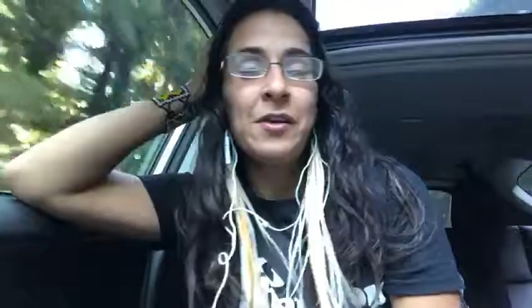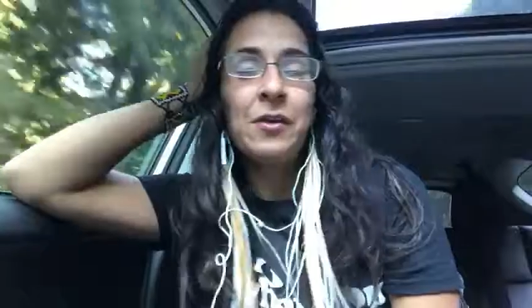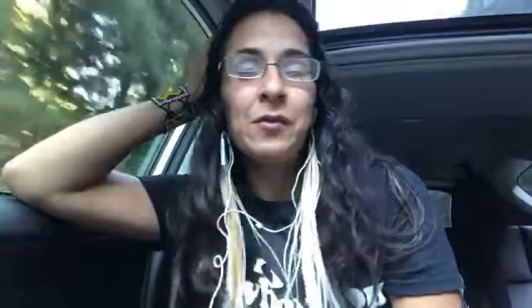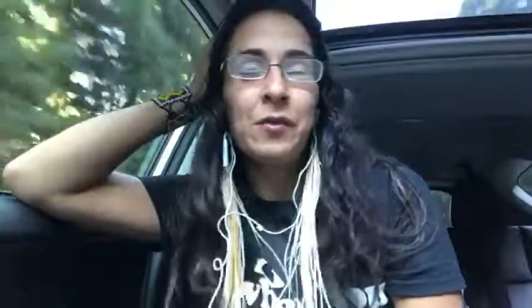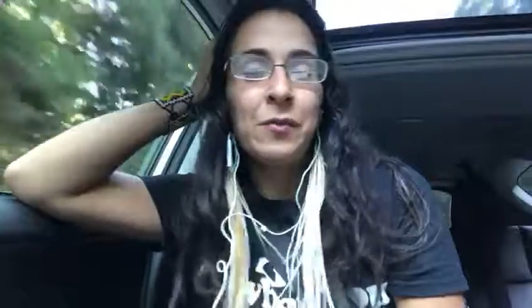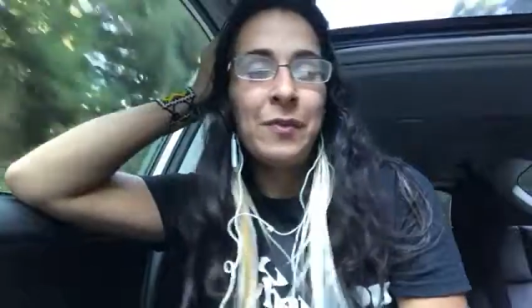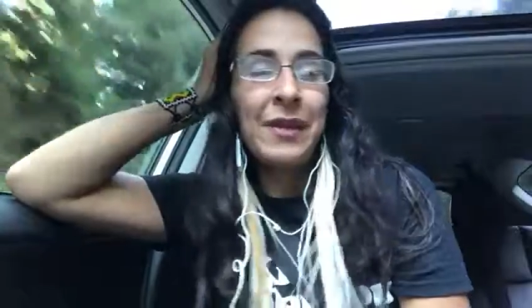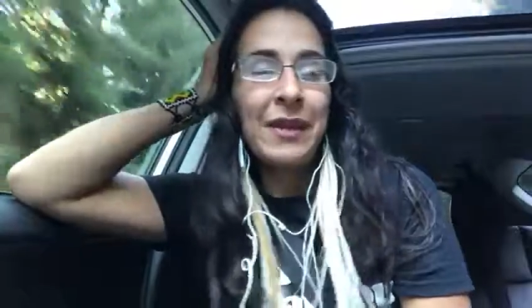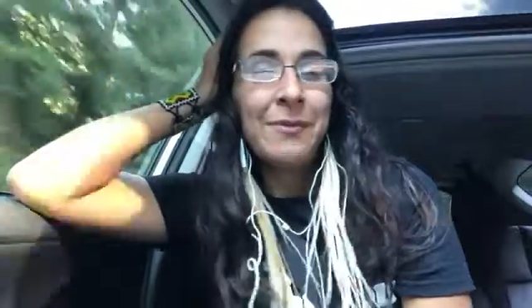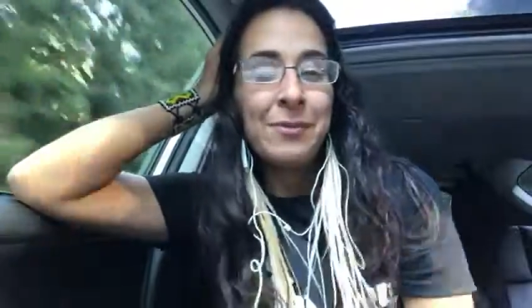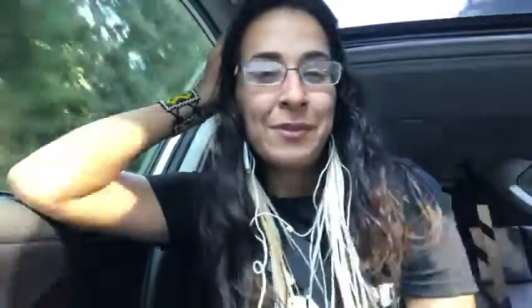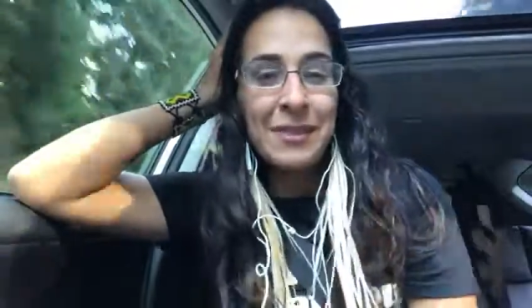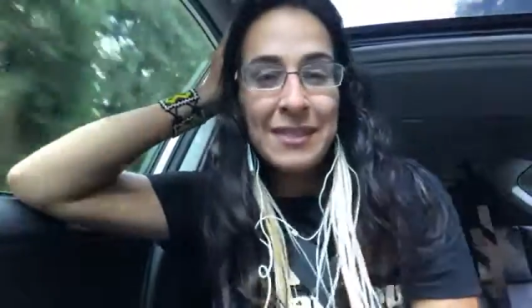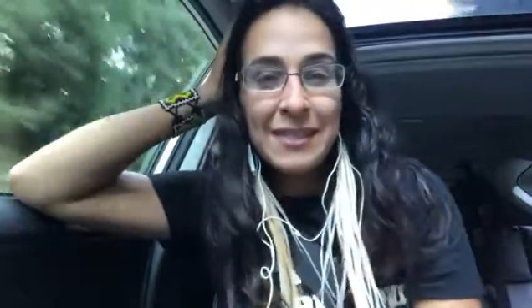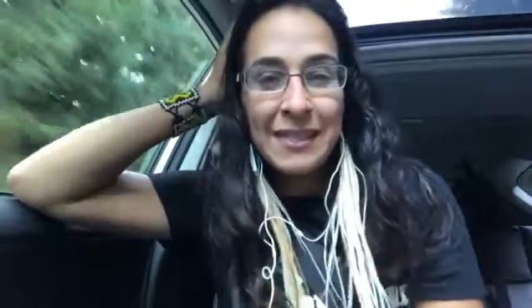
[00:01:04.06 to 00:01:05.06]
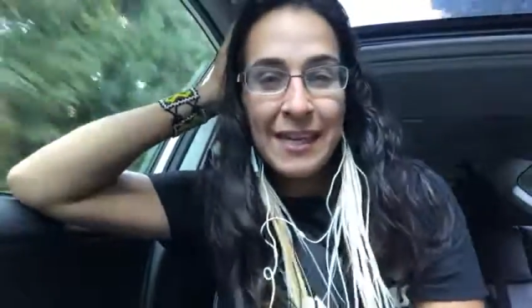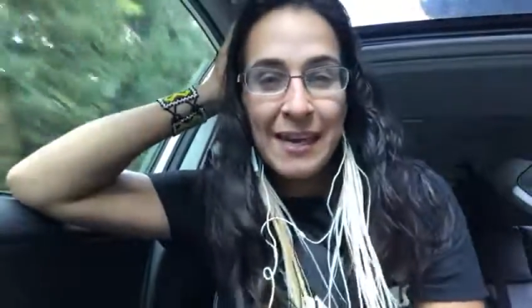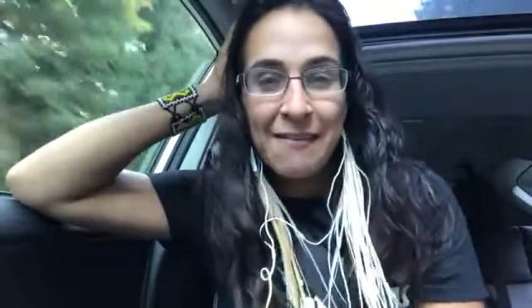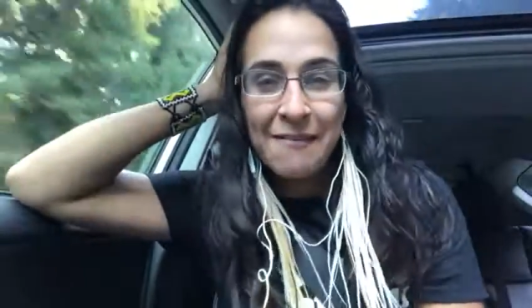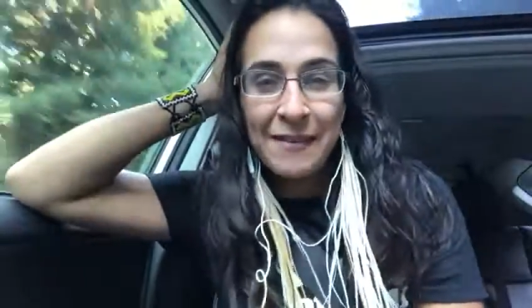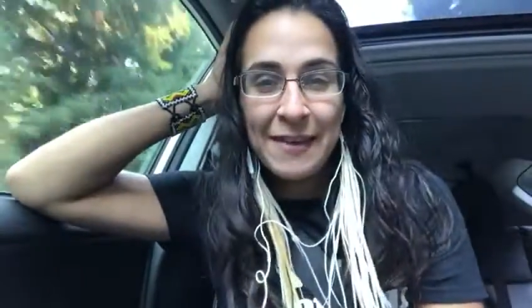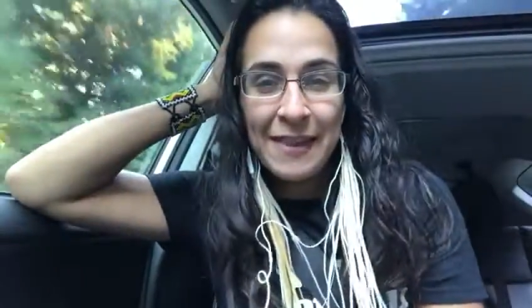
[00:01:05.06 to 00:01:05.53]
you will be able to see
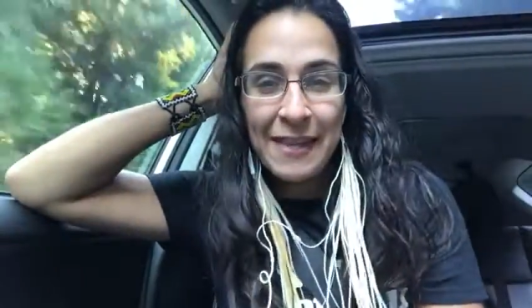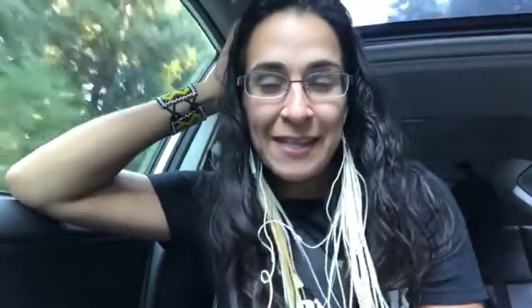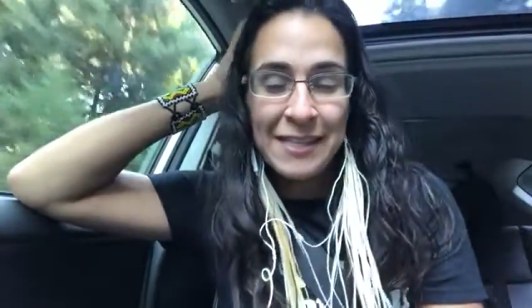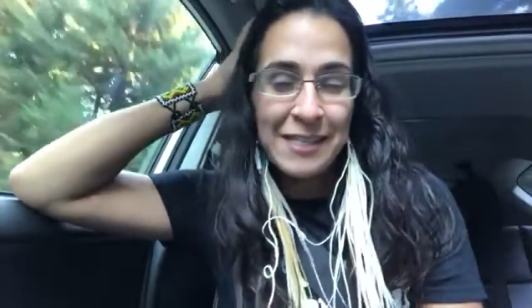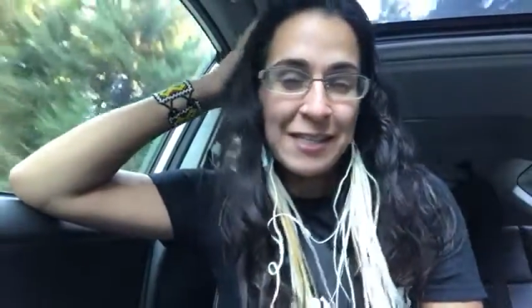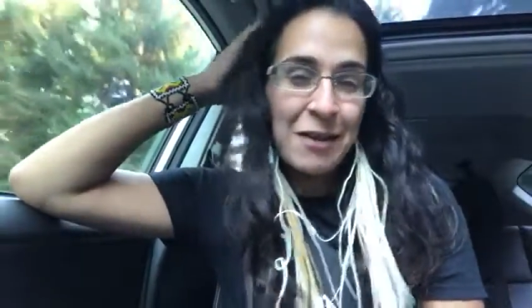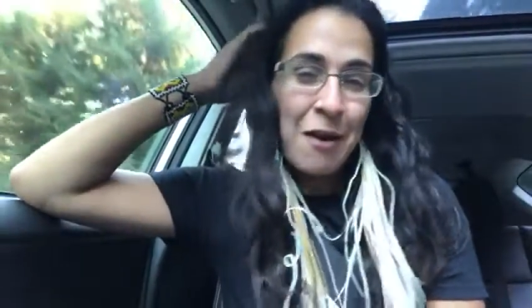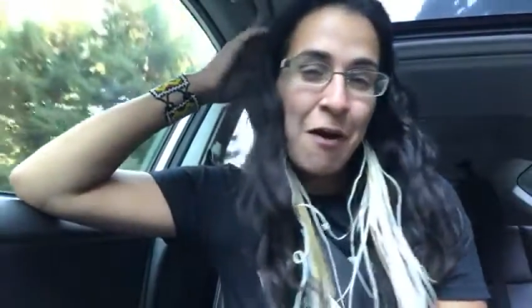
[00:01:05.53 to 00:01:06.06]
everything she